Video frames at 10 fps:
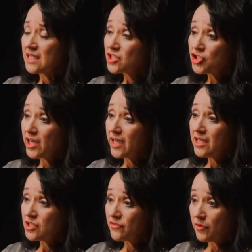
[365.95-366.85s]
things
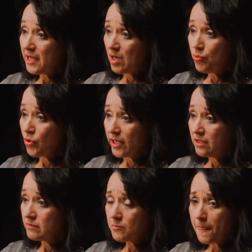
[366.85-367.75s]
changed from that
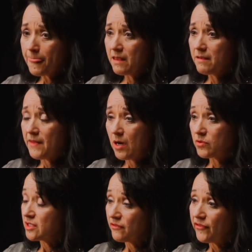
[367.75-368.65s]
point. And that
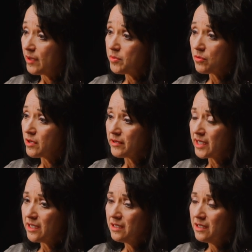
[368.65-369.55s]
was in
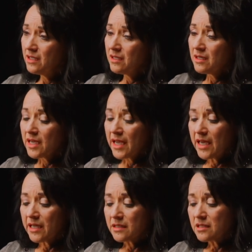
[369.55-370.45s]
February
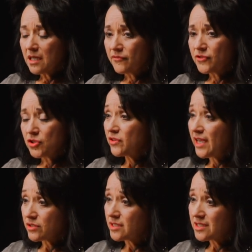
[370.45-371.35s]
and of
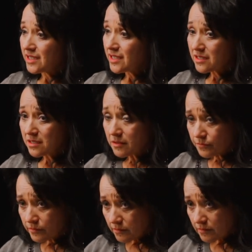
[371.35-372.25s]
2006.
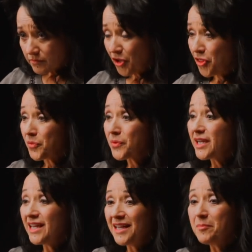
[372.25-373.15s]

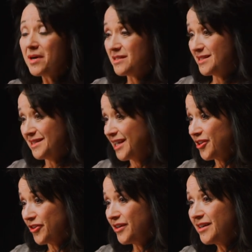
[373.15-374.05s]
Three months later,